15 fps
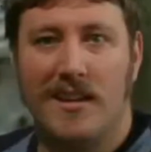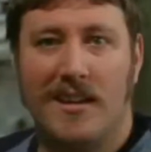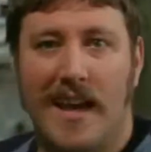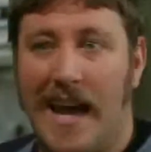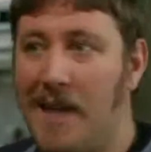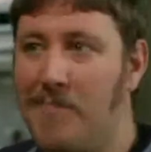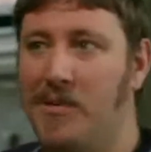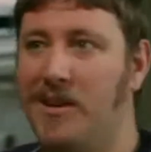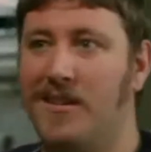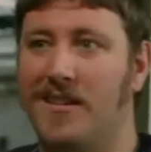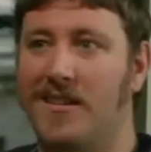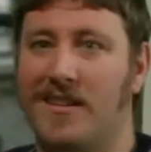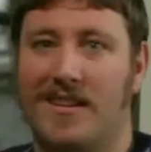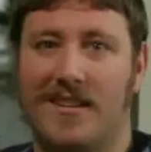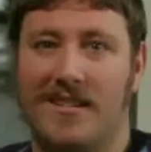
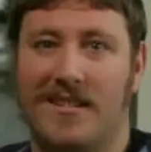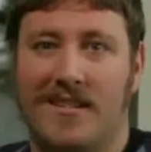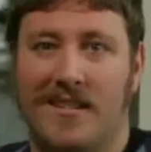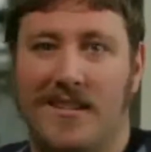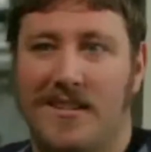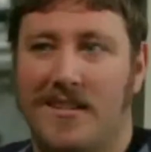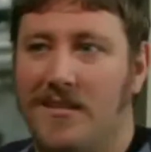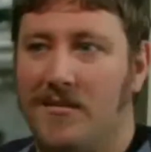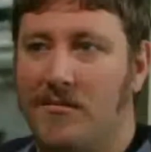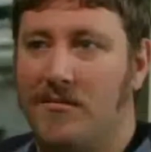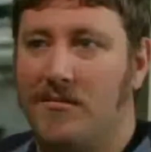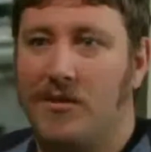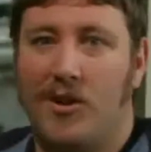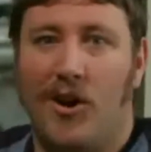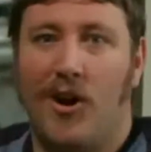happier
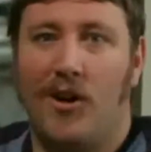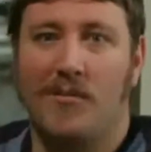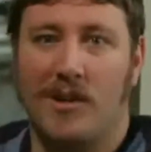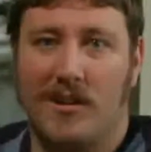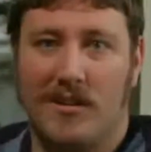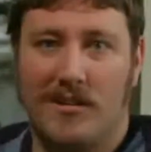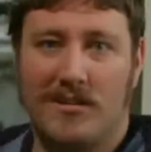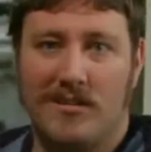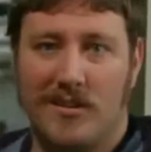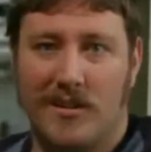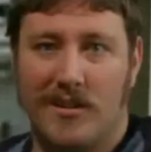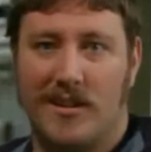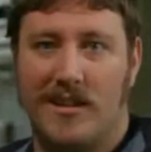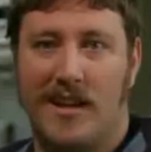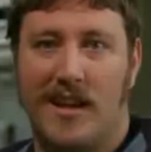and calmer
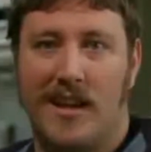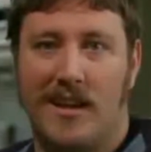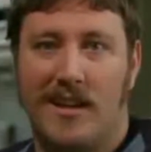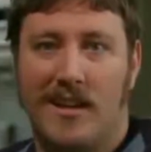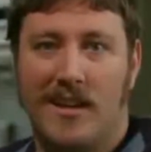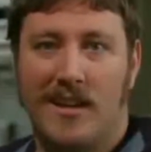during the day.